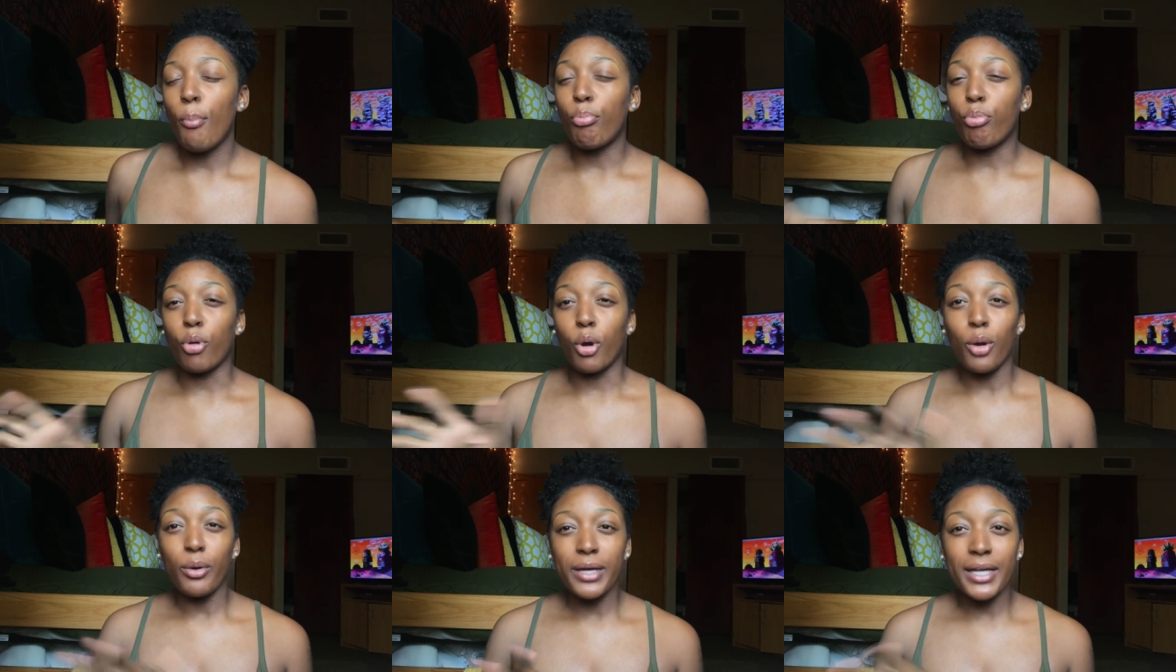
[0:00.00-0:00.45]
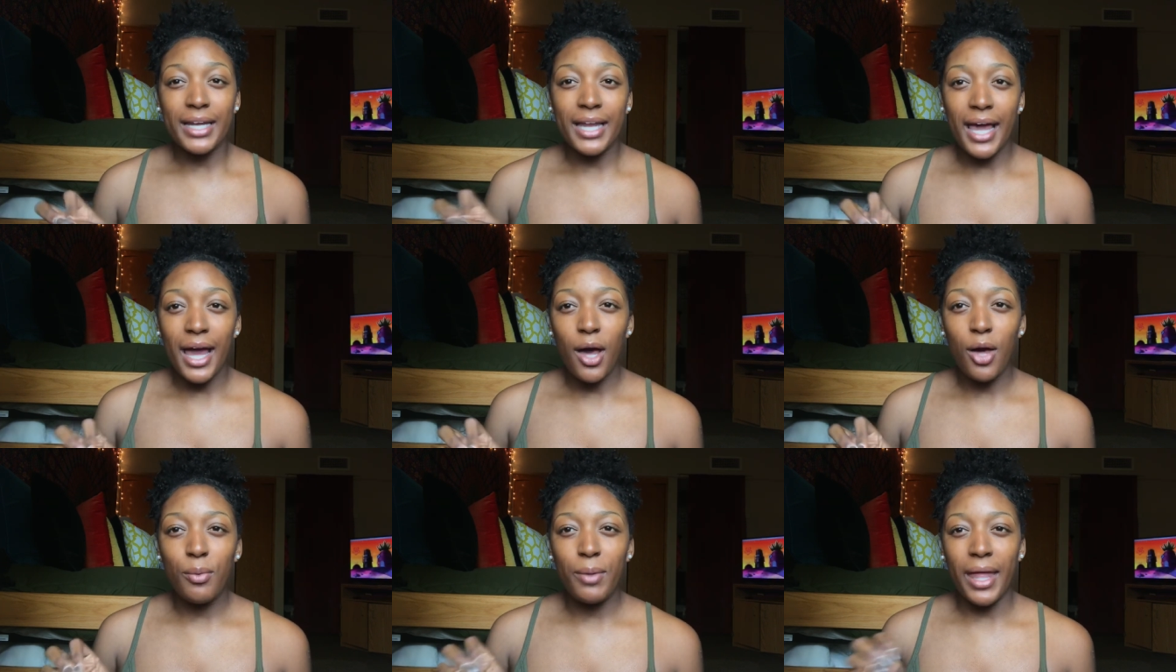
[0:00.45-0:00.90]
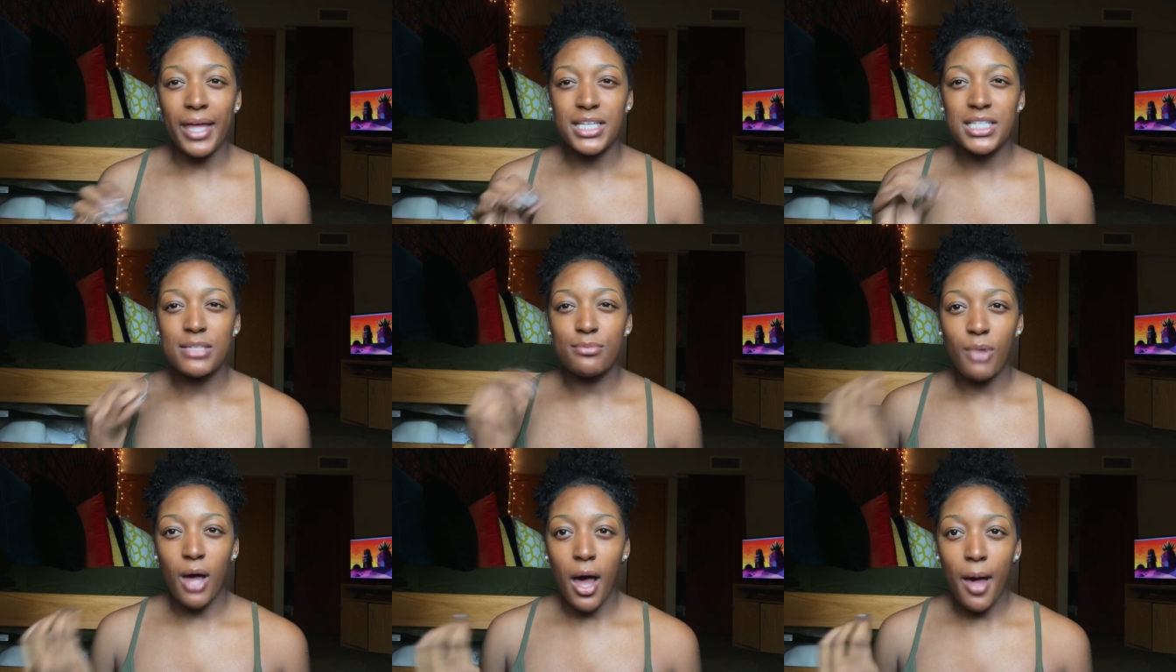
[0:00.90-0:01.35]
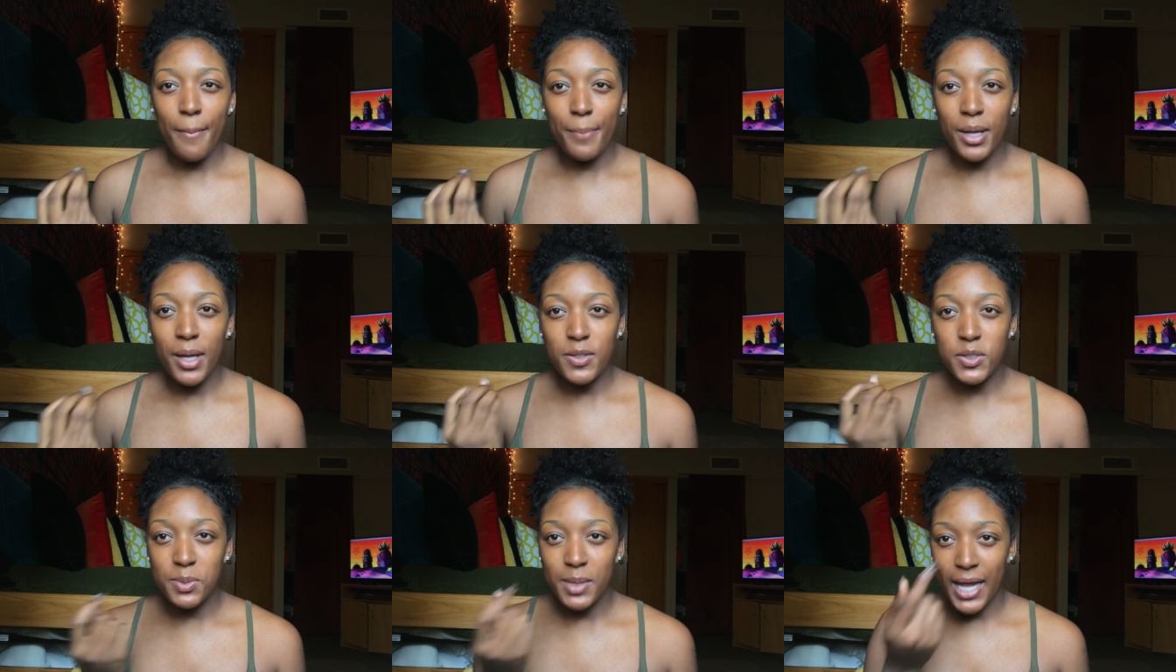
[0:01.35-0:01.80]
broken out, like small
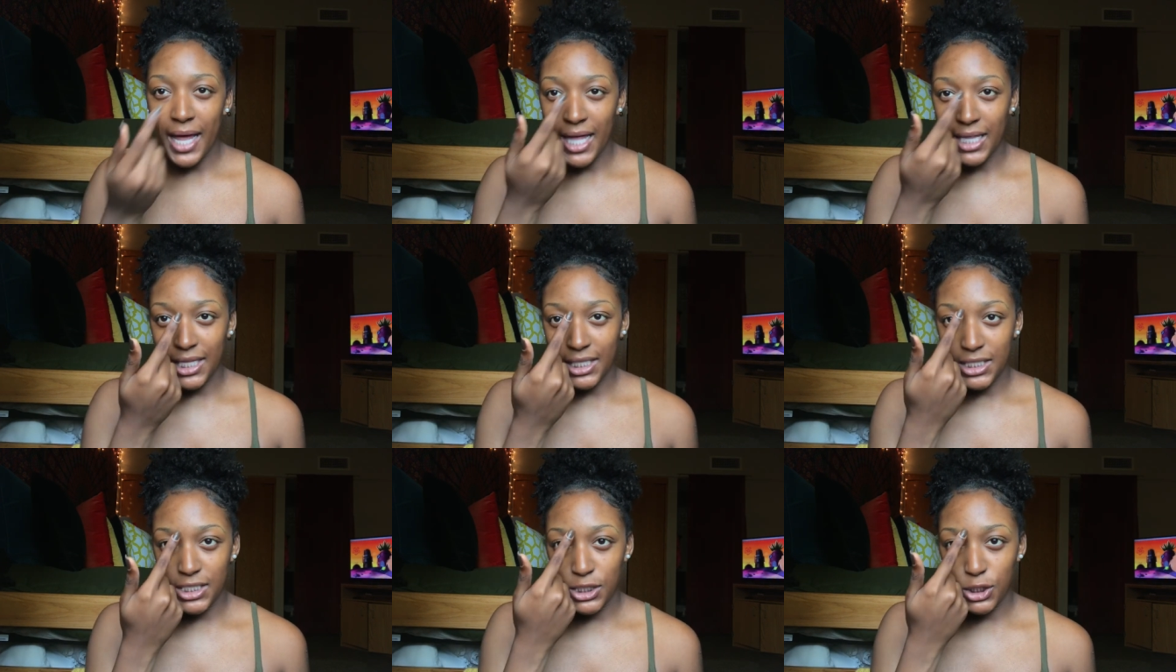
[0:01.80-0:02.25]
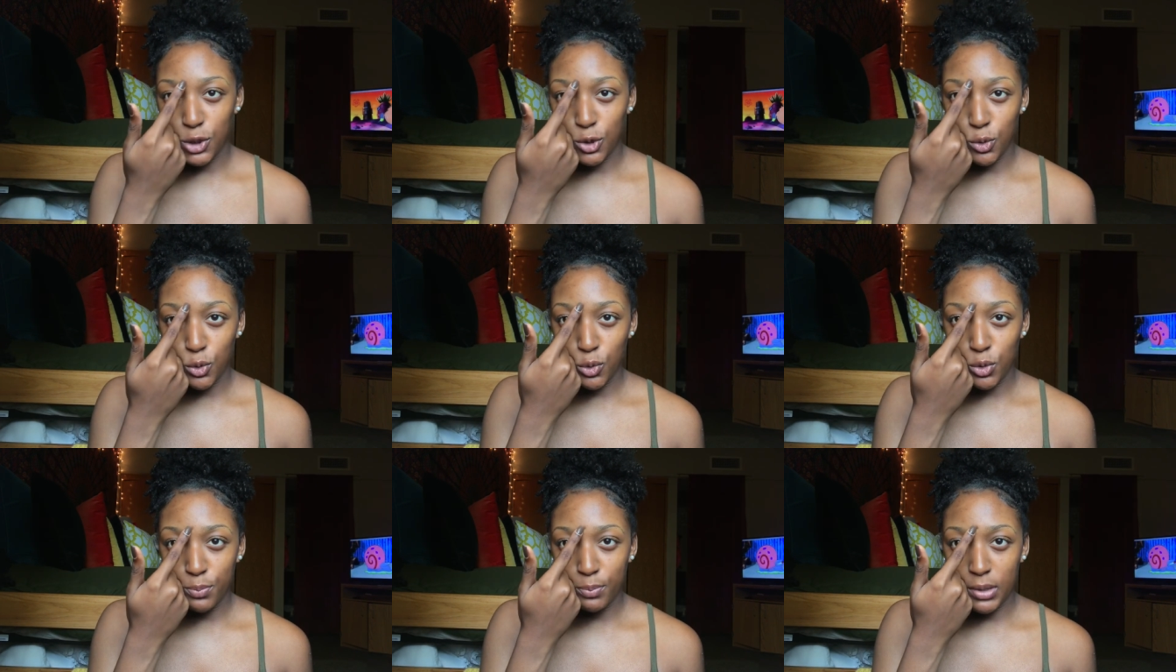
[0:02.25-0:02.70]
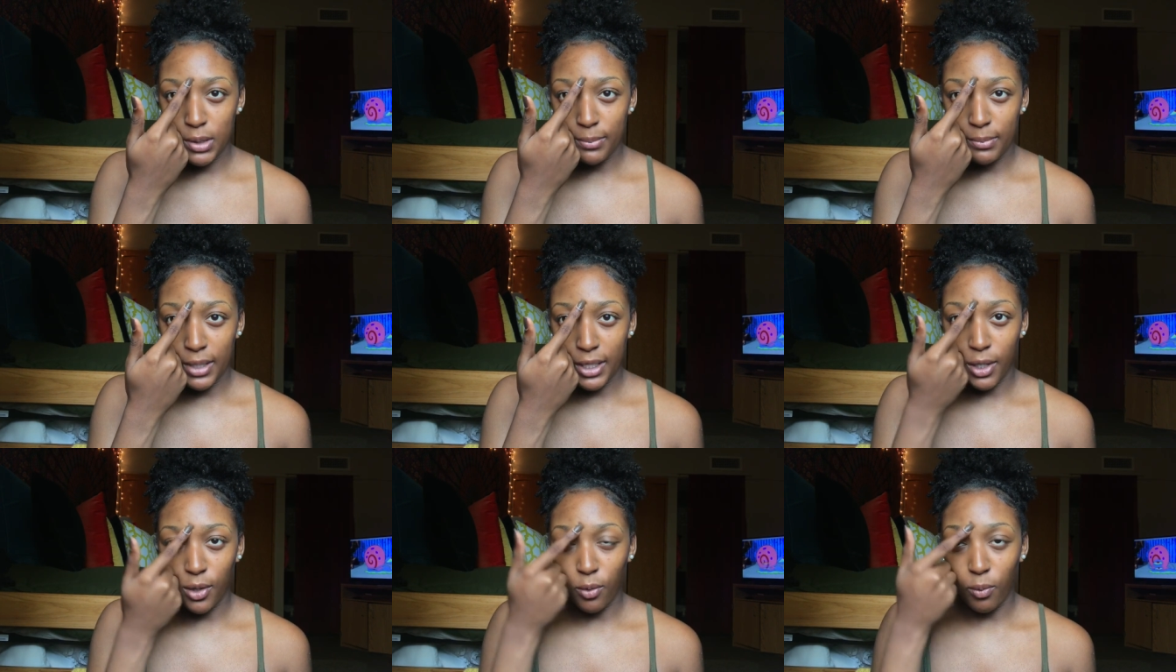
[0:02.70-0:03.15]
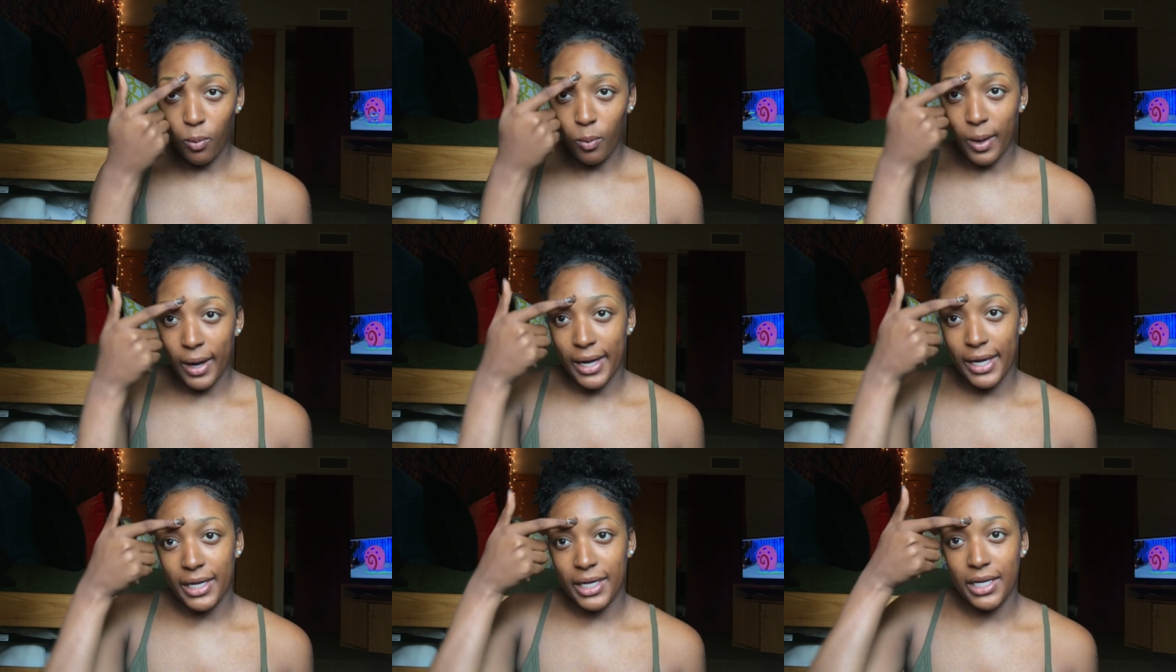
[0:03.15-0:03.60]
bumps, but I had like this huge bump like
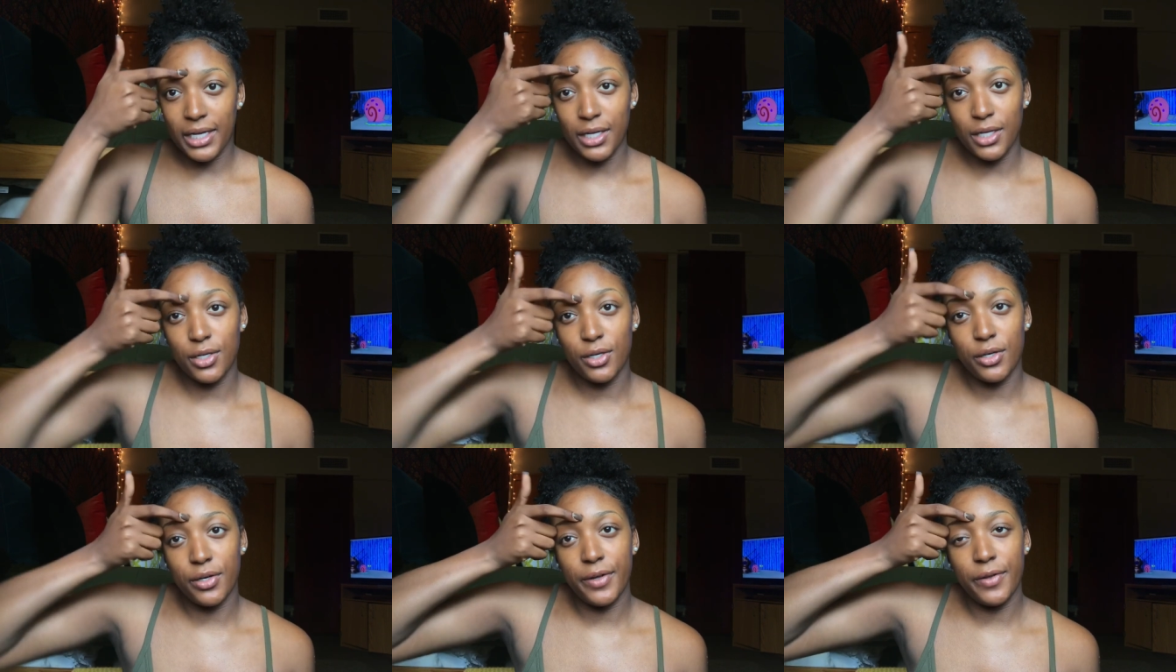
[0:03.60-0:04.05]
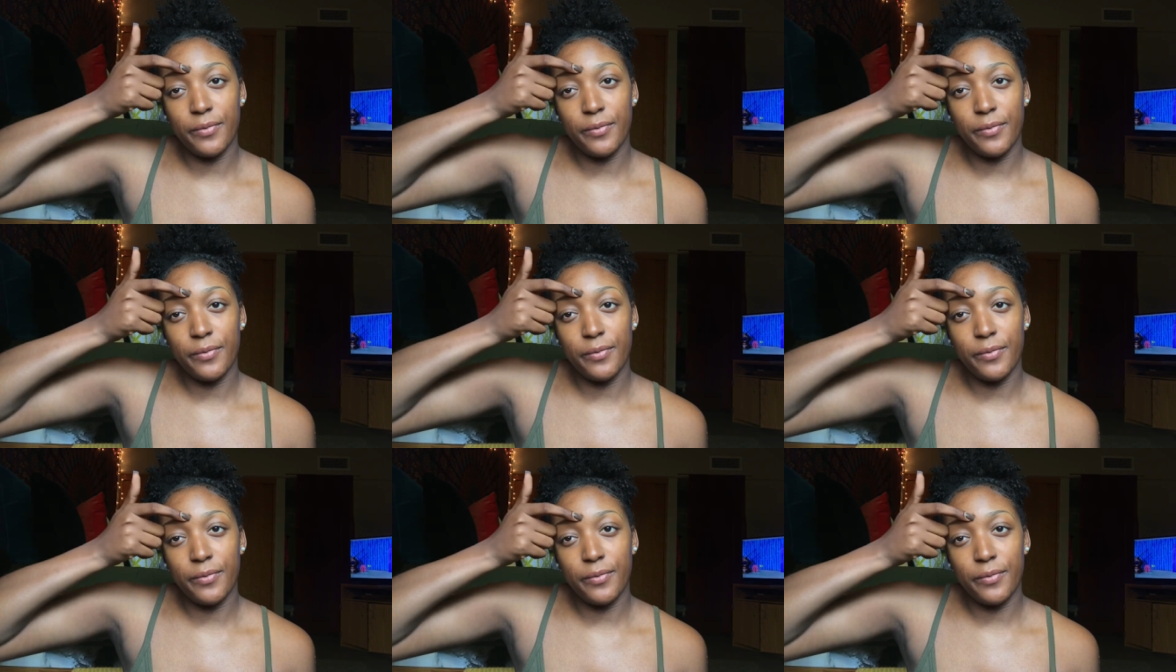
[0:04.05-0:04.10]
right here.